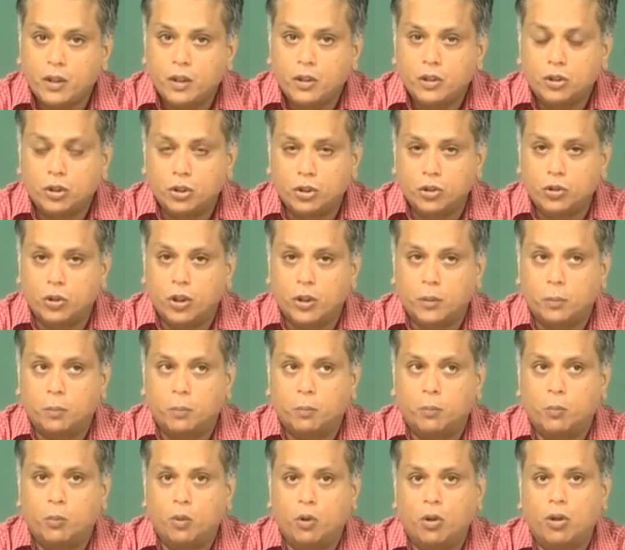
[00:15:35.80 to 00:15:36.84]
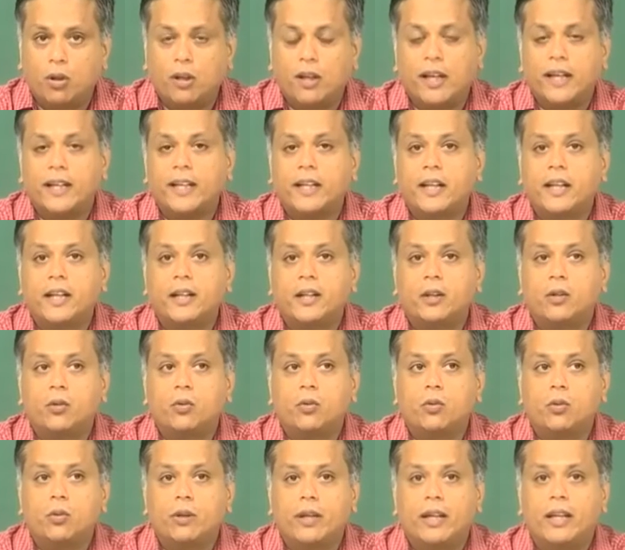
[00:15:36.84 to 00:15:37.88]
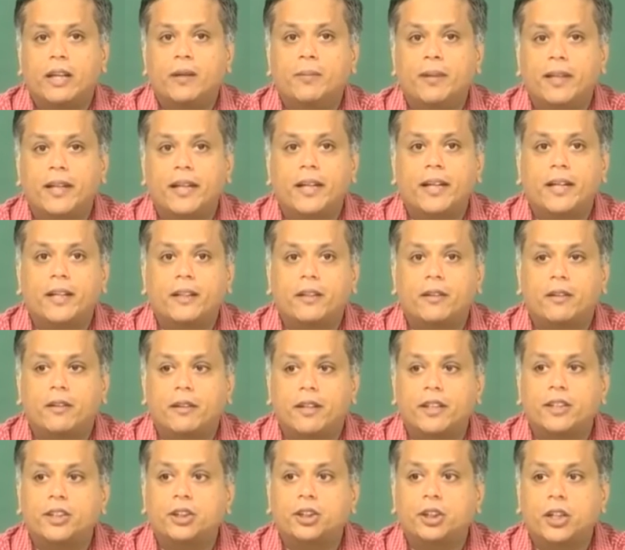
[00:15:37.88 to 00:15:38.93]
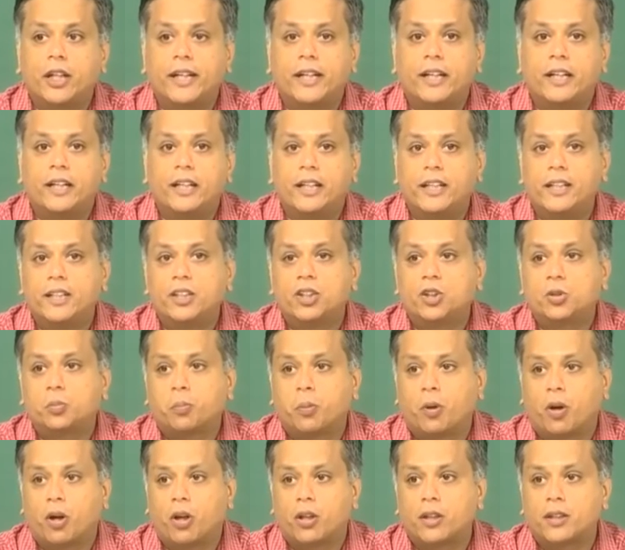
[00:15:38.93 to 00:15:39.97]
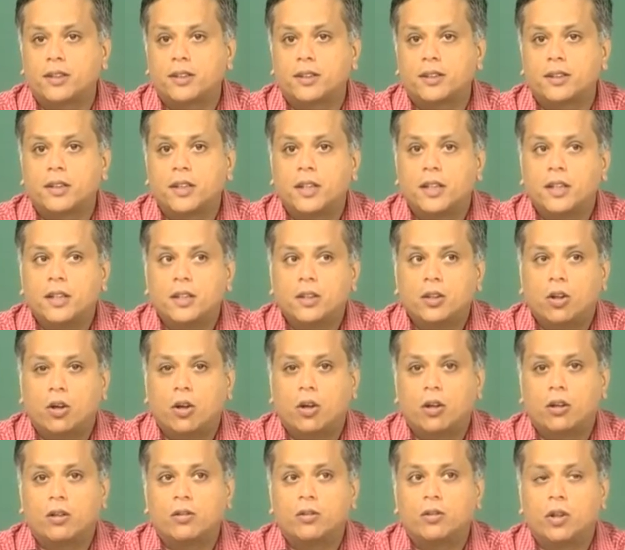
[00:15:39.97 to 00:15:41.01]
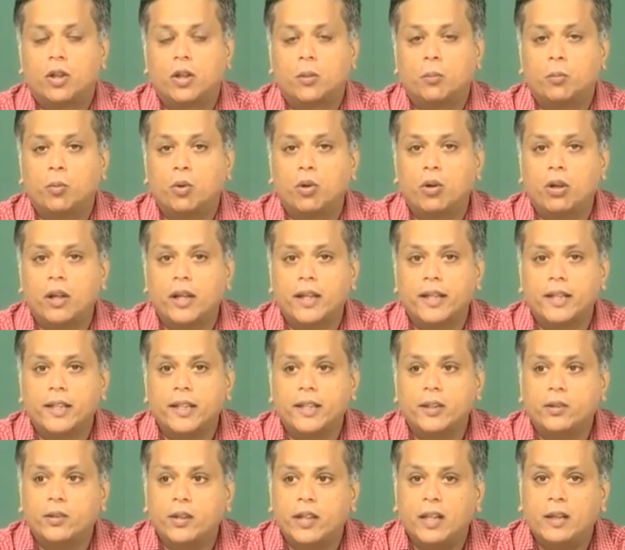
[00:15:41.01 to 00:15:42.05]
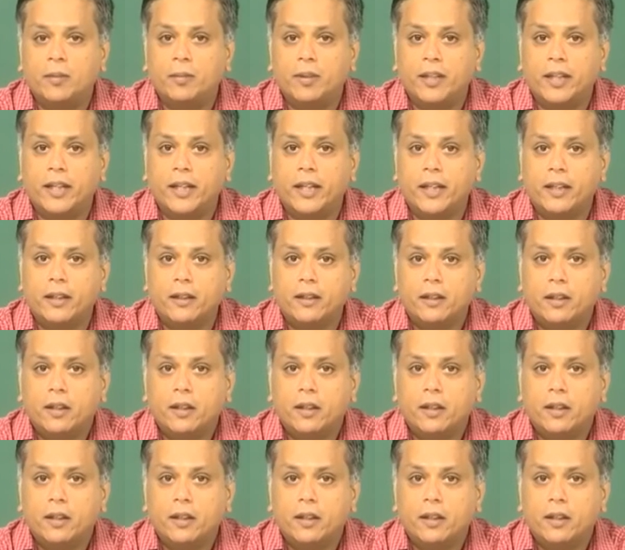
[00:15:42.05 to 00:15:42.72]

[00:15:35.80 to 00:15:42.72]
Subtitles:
So, you are more likely to eliminate rich and lean spots, or you are more likely to eliminate